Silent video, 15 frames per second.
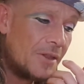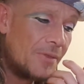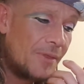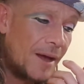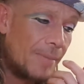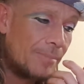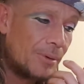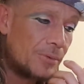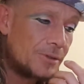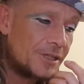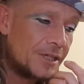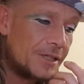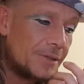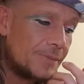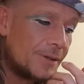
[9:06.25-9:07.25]
That
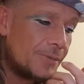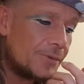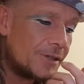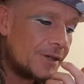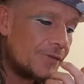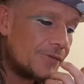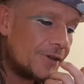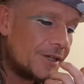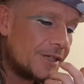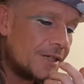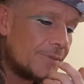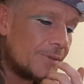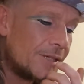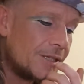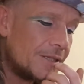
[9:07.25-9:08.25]
bullshit that people keep
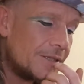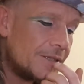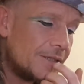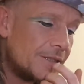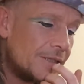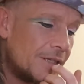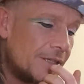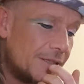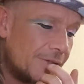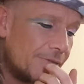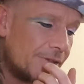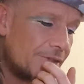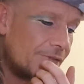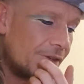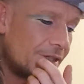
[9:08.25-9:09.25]
feeding me, as if
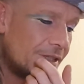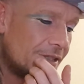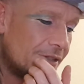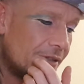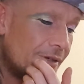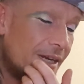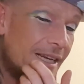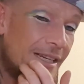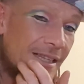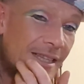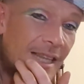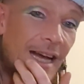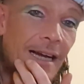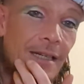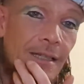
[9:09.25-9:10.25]
it's fucking true,
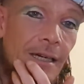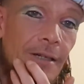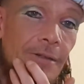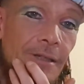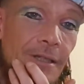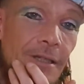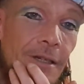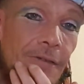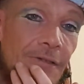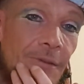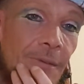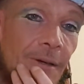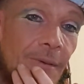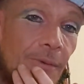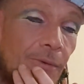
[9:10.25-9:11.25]
that alone is enough to
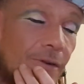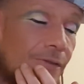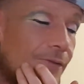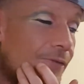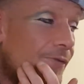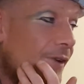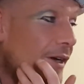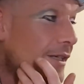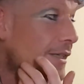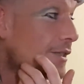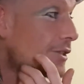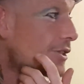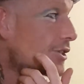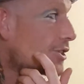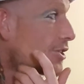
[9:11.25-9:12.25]
make me want to fucking
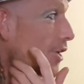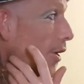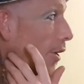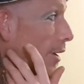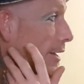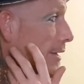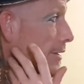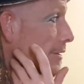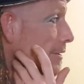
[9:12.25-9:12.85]
die